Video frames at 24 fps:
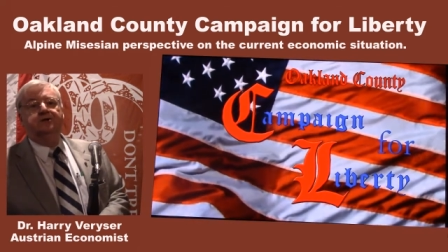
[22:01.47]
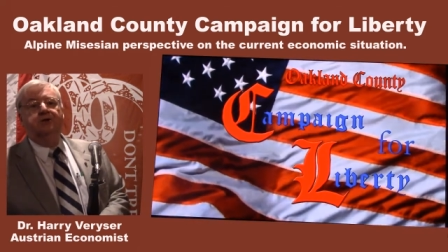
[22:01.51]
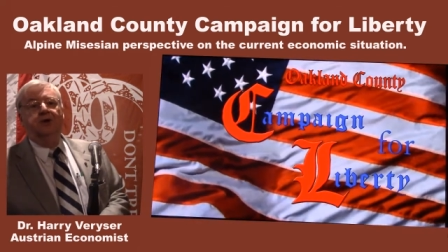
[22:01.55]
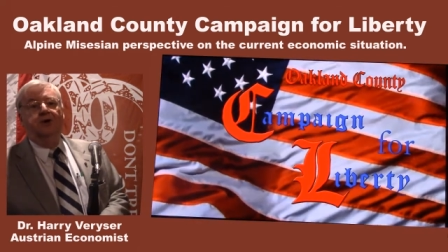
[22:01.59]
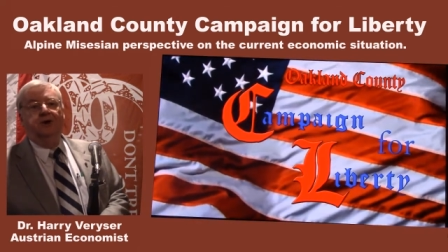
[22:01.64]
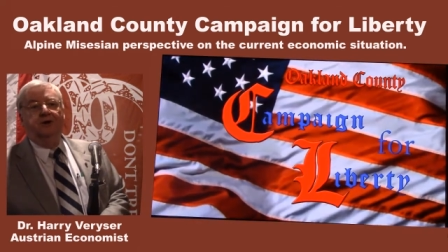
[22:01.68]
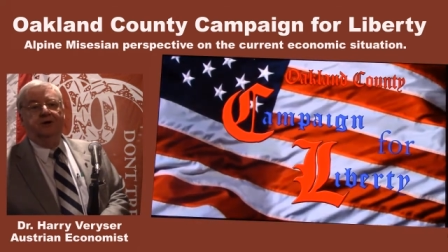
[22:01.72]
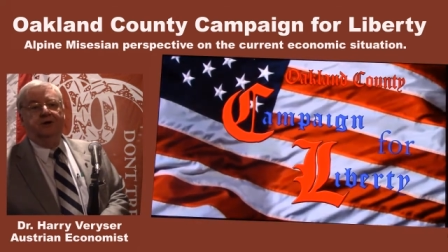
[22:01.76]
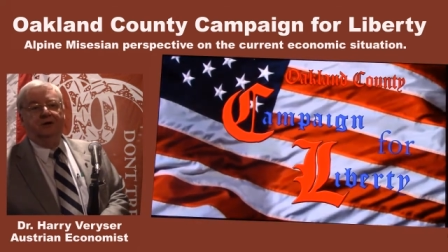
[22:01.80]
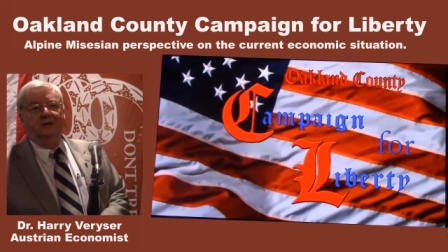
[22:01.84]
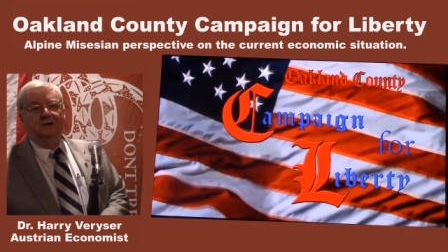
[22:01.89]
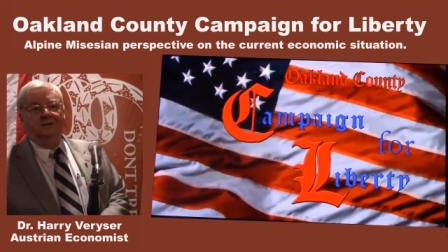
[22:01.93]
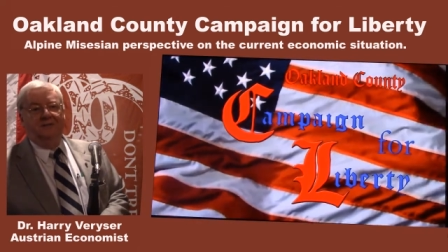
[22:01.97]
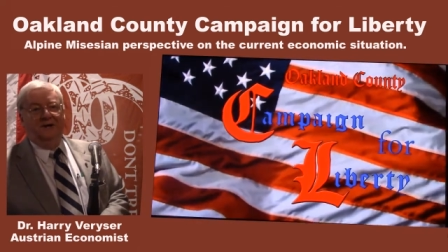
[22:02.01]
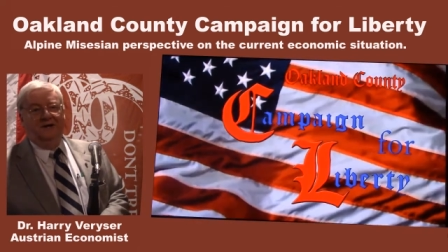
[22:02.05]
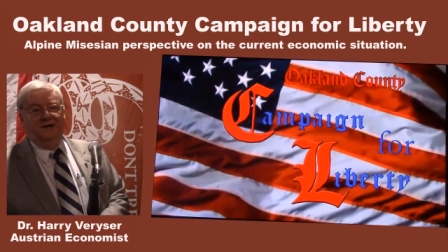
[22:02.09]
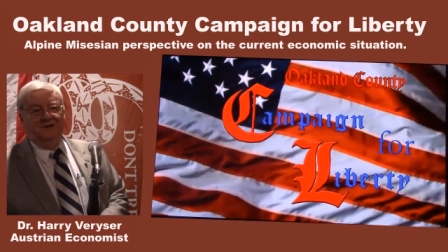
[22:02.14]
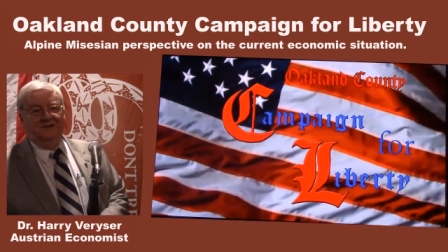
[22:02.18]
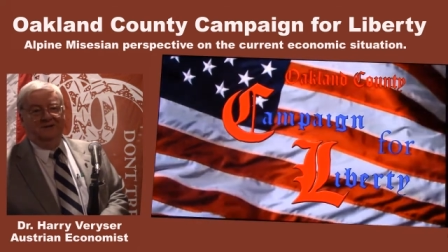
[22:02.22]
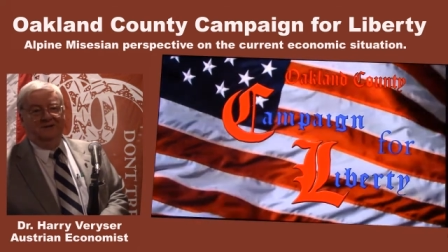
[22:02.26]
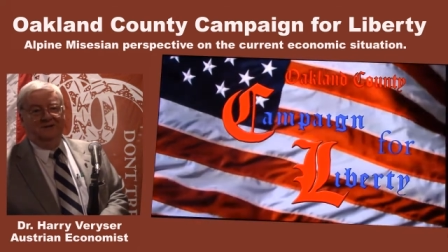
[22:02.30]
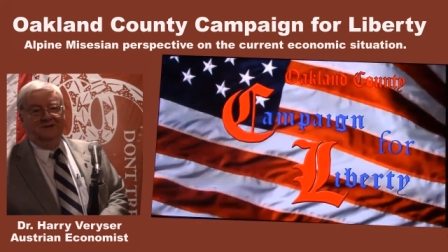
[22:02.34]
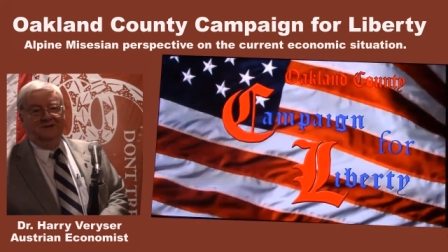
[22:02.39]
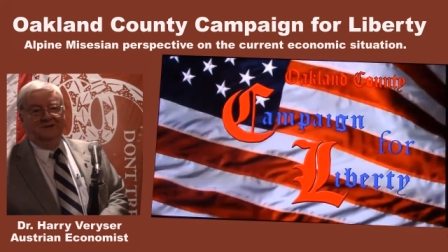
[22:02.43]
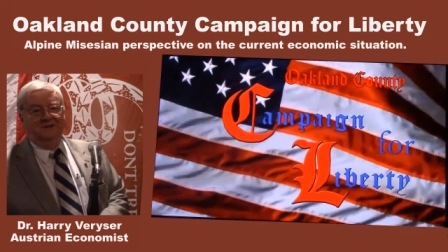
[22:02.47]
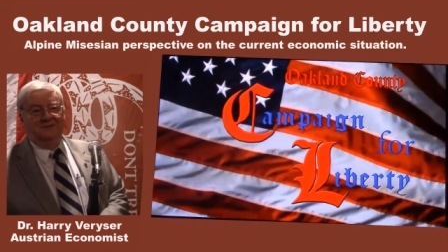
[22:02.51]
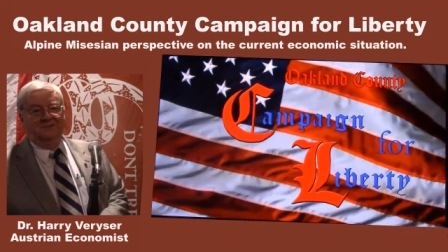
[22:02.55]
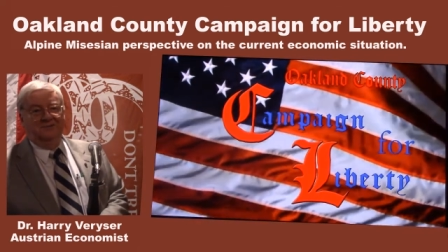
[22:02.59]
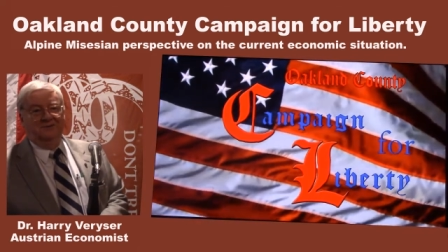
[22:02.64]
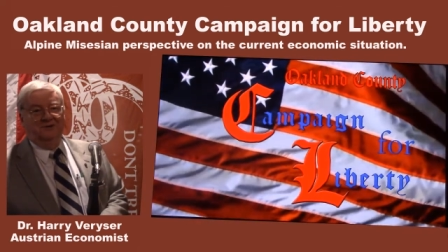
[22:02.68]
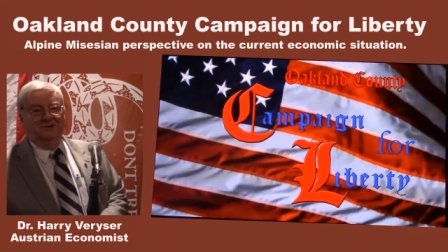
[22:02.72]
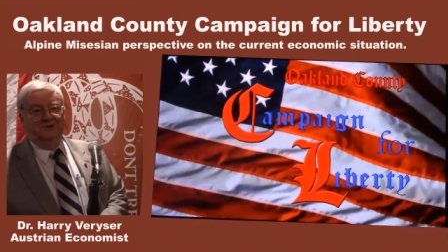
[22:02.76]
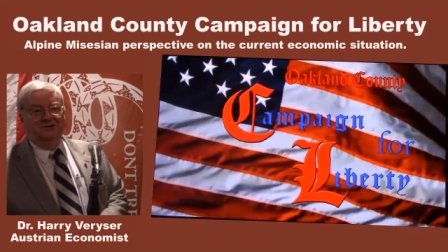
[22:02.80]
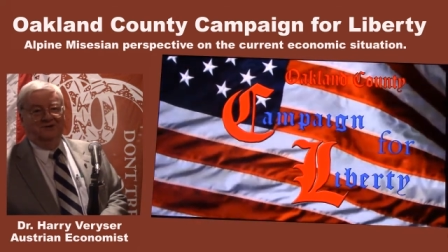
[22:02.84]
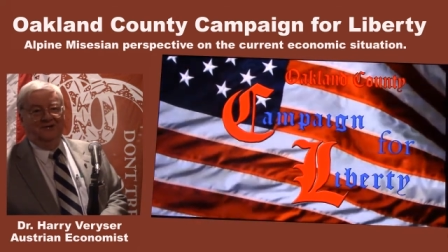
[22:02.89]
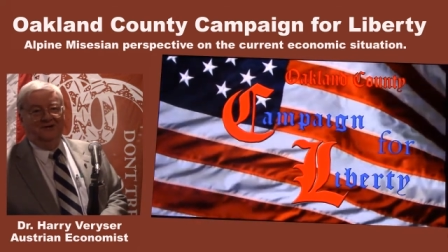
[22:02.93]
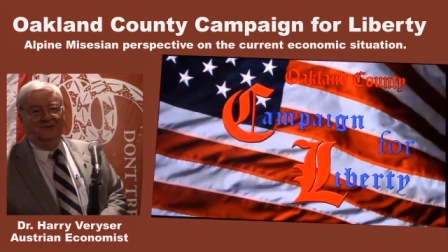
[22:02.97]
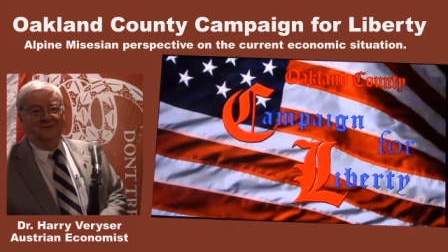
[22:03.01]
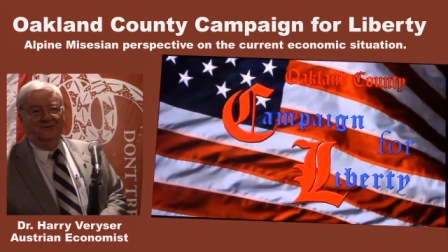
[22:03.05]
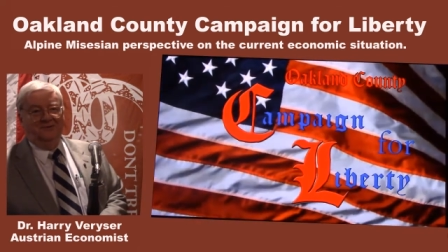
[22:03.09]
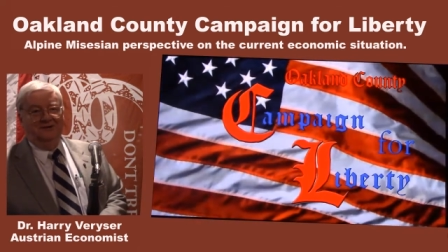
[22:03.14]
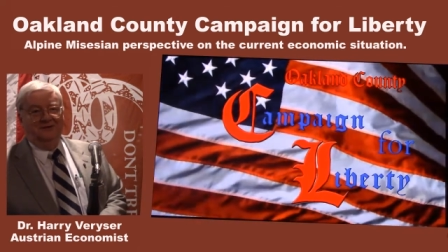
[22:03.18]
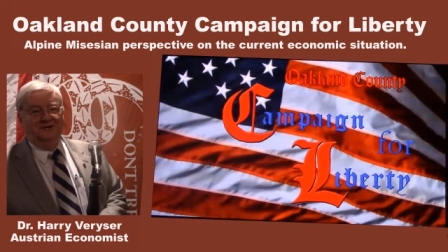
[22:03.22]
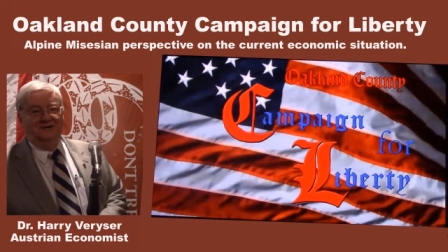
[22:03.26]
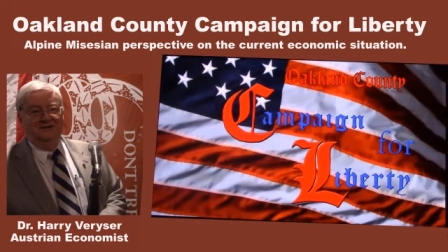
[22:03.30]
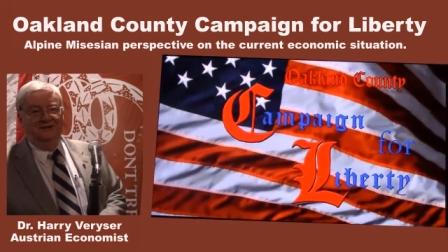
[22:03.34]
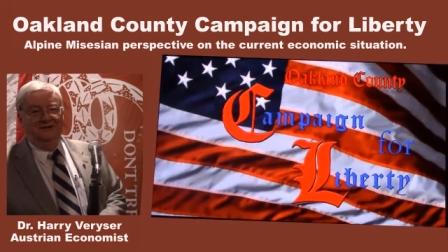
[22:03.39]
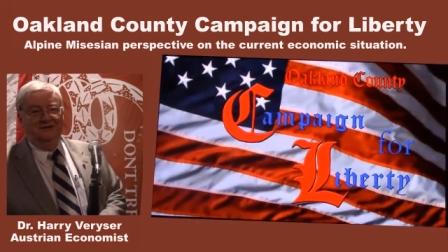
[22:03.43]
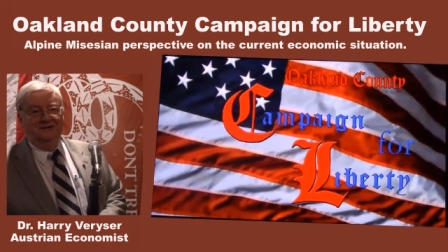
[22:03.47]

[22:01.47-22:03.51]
talking about it. Let's put it that way.